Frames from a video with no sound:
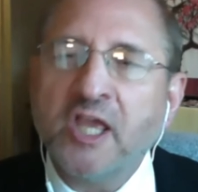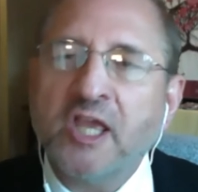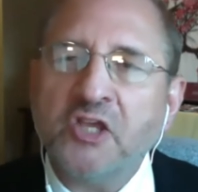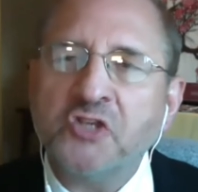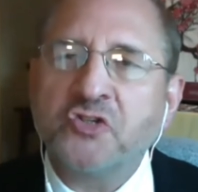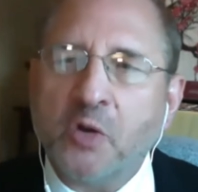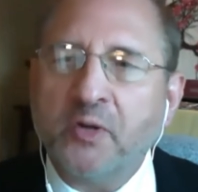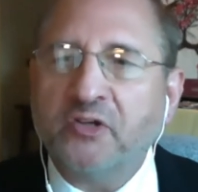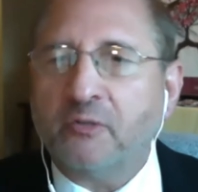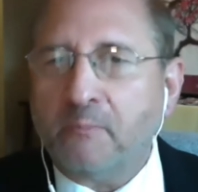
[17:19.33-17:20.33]
is
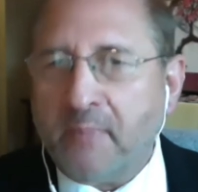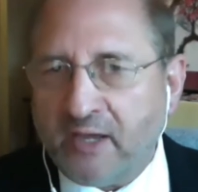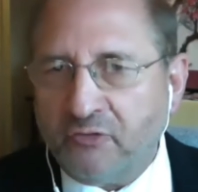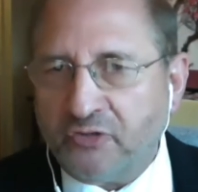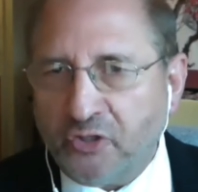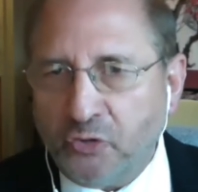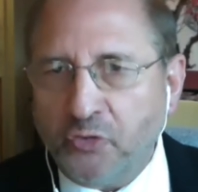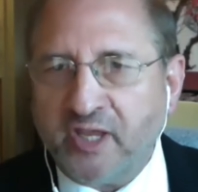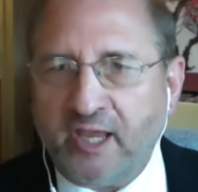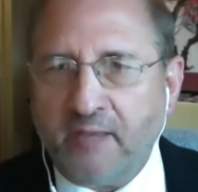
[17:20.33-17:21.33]
going to mount a new
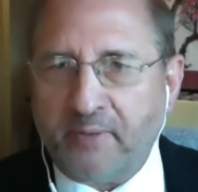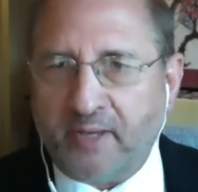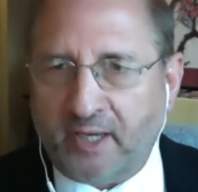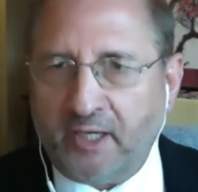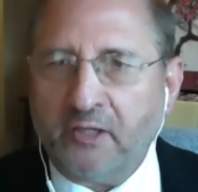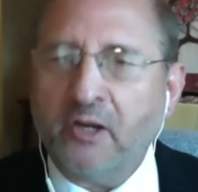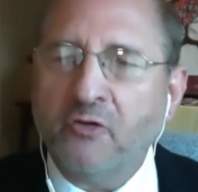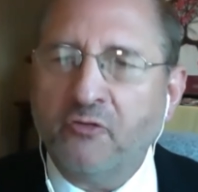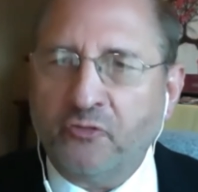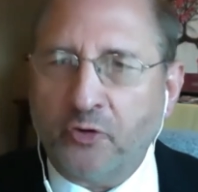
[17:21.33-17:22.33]
campaign
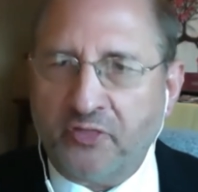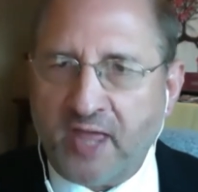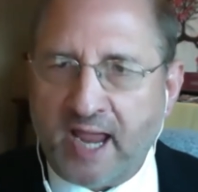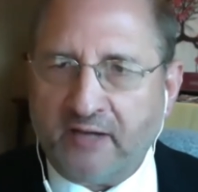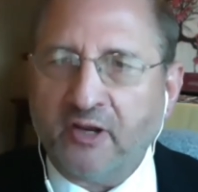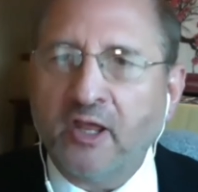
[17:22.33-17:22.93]
for that